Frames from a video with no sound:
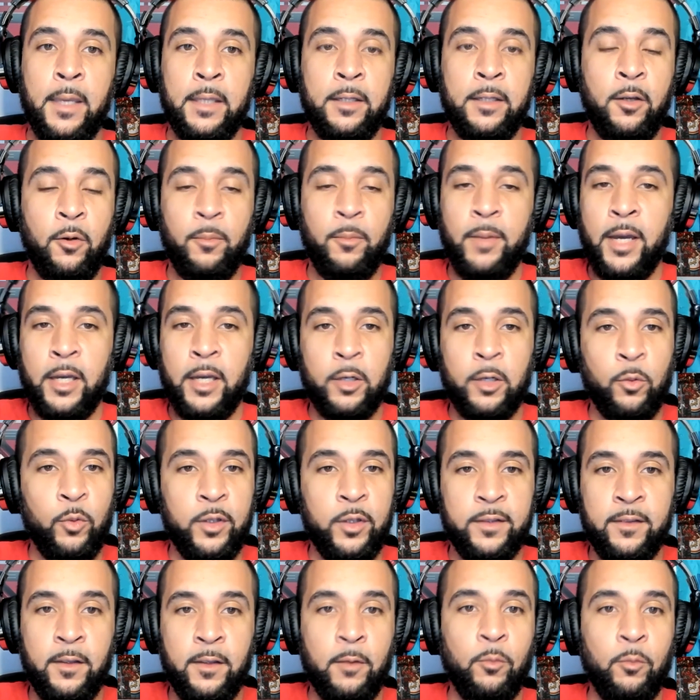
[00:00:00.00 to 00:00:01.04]
It don't matter
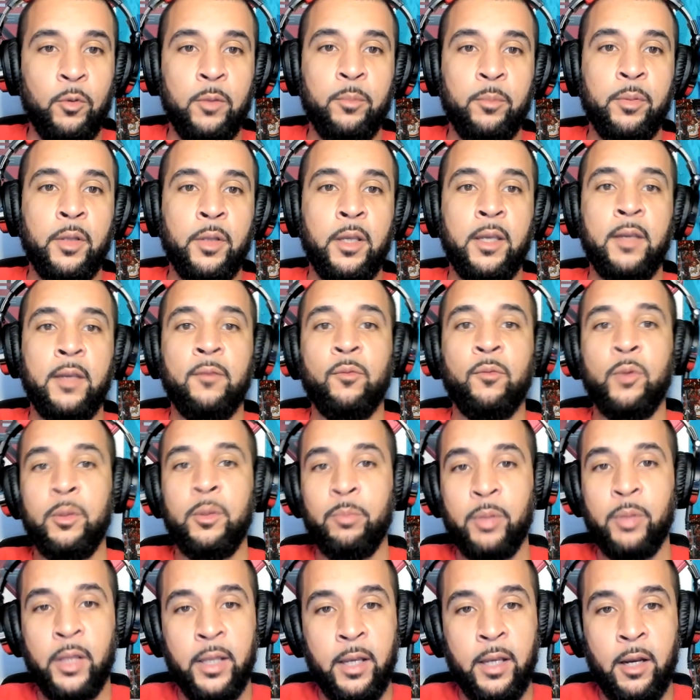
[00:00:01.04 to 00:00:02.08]
what team we play. If
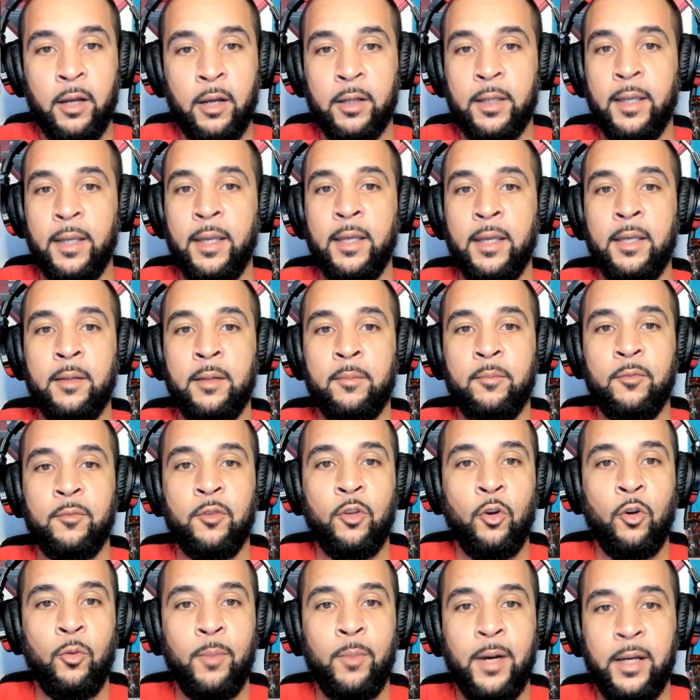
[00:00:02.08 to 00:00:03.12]
we play our game,
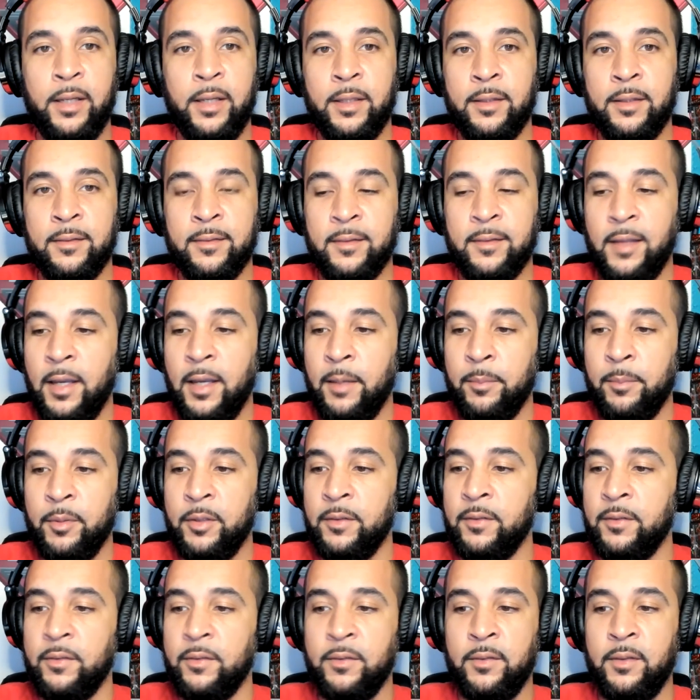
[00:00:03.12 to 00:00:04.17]
nobody can stop
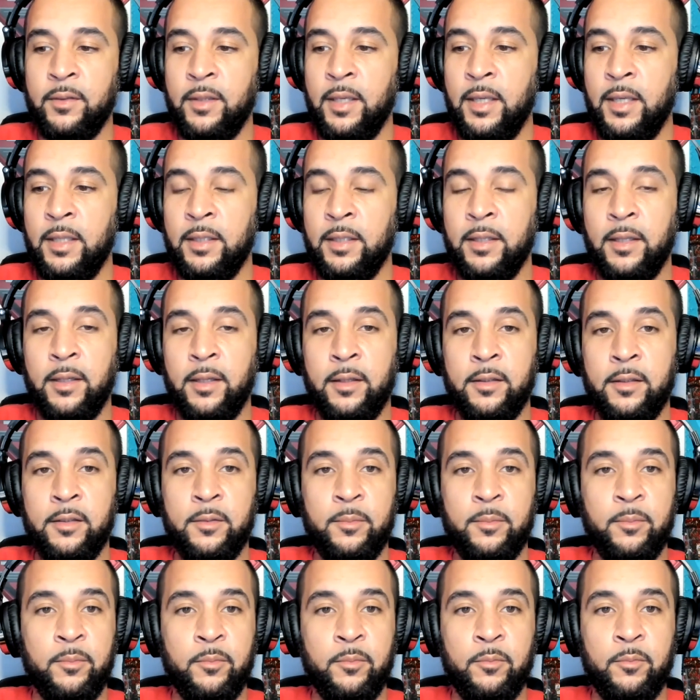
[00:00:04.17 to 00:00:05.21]
us. And
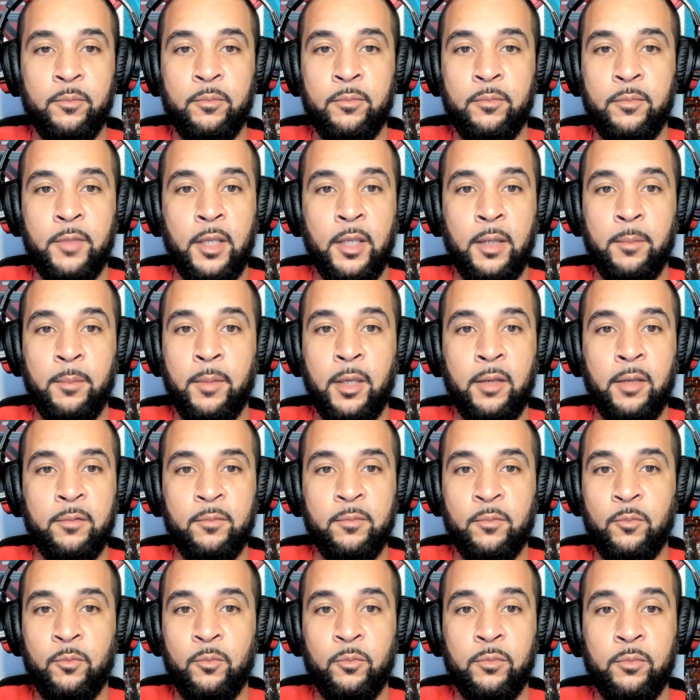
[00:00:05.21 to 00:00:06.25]
yeah,
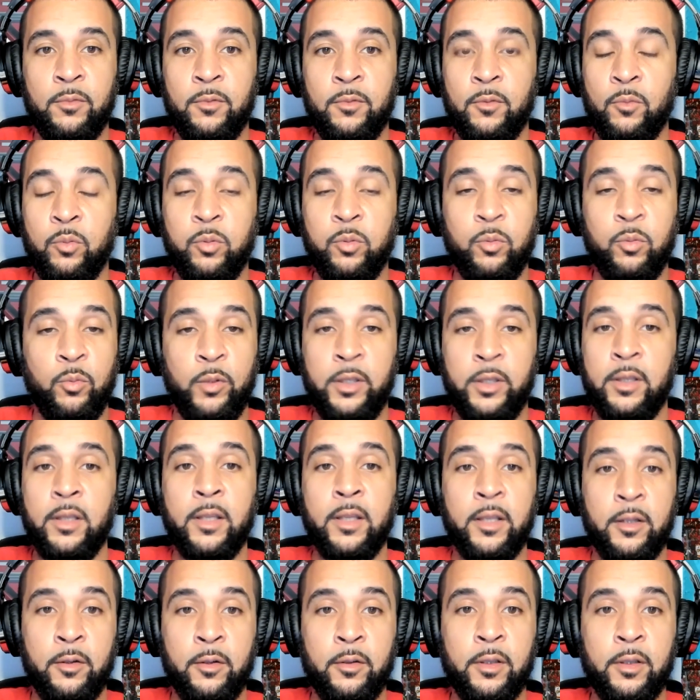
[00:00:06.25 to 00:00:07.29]
man, we
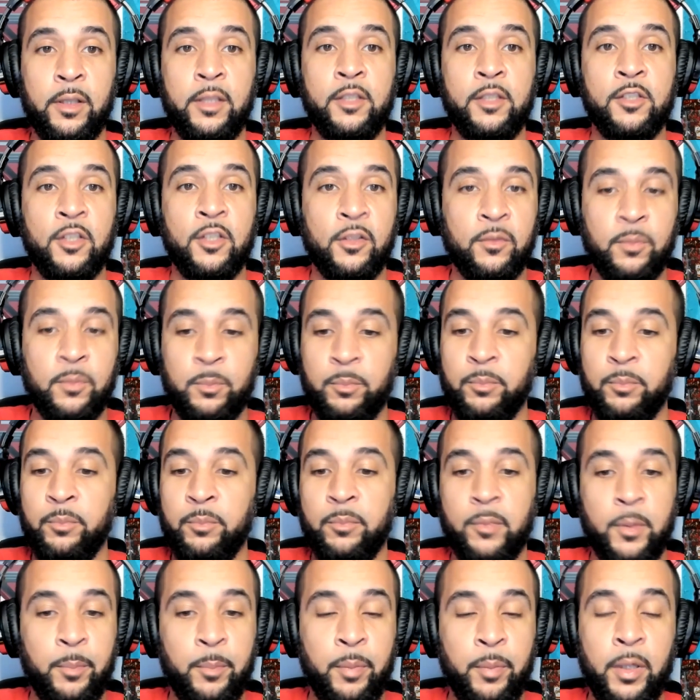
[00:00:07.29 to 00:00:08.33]
literally just
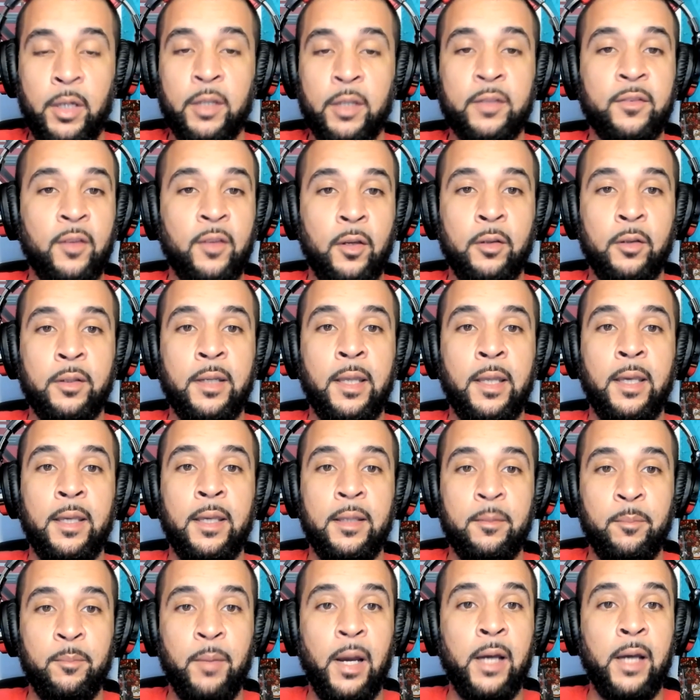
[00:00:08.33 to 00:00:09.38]
pucks on
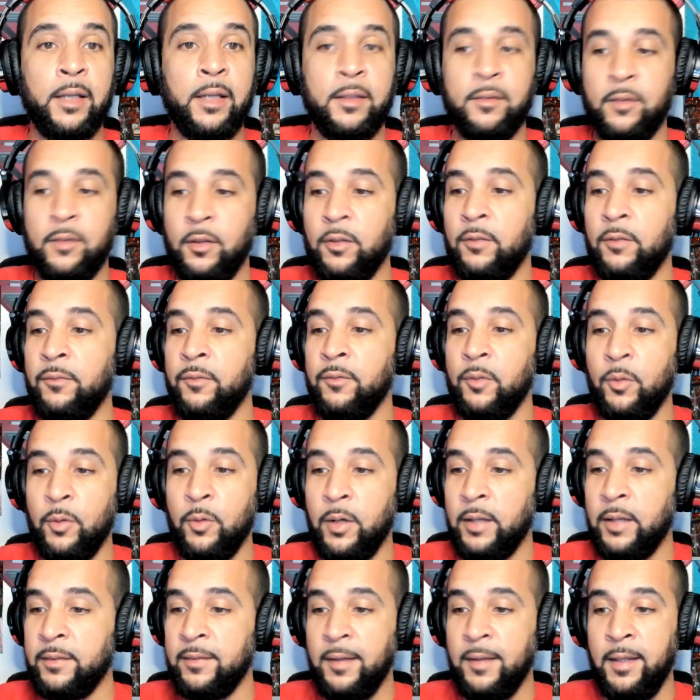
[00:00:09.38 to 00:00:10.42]
net and bodies on the
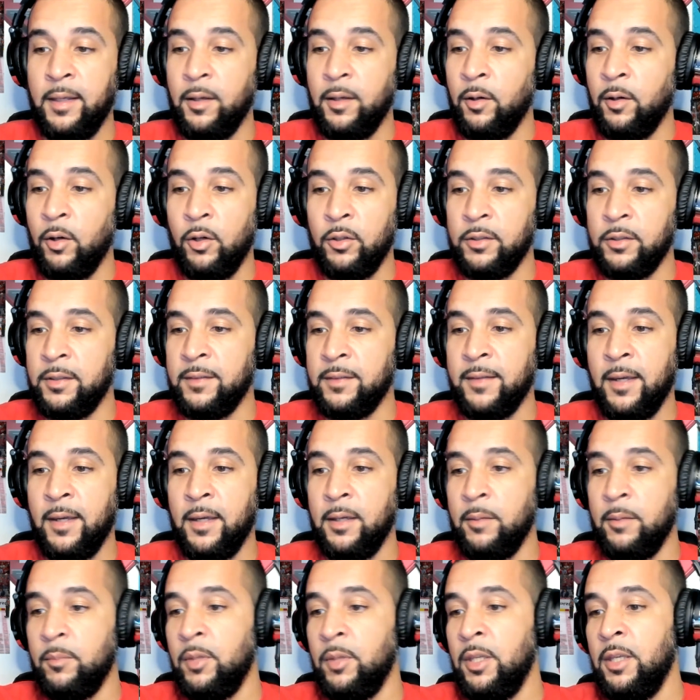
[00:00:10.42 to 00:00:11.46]
floor. I say it all the
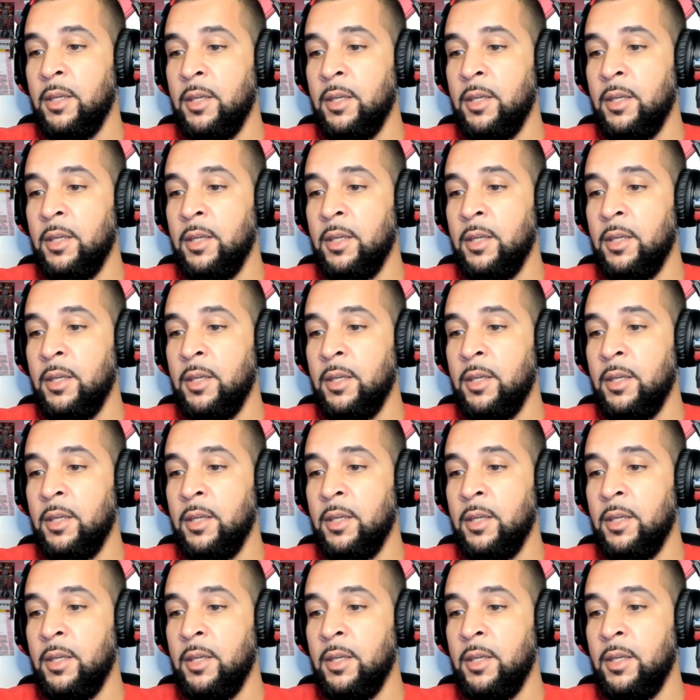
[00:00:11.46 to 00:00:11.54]
time.